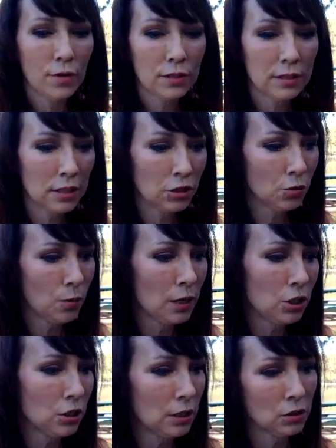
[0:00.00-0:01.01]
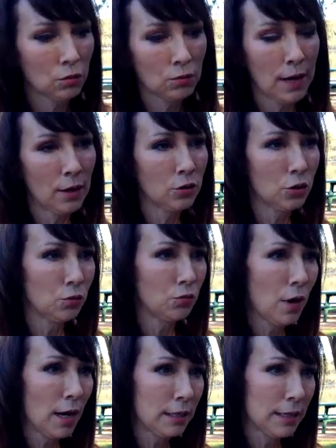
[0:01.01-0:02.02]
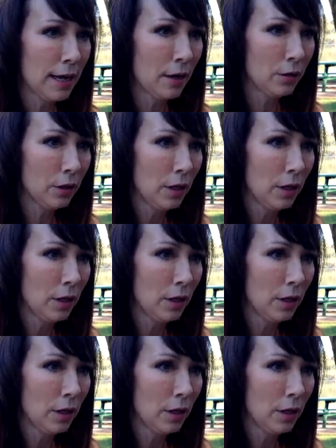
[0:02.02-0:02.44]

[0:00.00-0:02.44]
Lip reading: situation that's around you right now